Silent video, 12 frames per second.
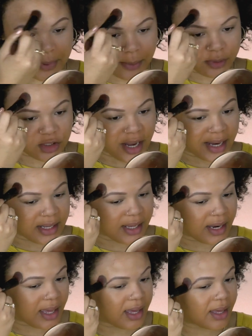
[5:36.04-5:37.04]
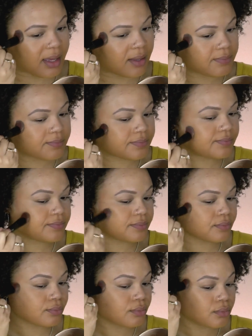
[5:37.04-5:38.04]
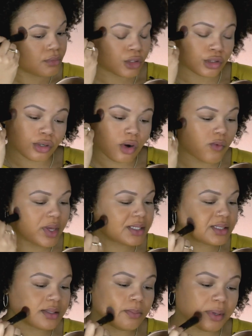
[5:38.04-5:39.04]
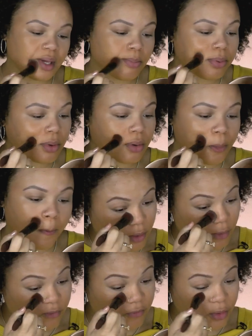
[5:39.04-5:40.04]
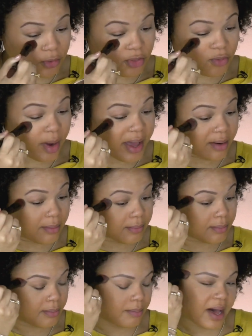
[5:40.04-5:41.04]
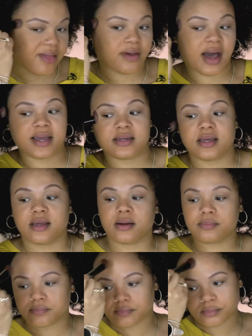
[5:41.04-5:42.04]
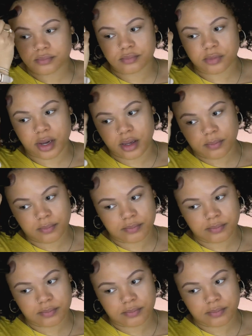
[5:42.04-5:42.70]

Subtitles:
people try to get ahead, there's always some people who feel threatened by the idea, right?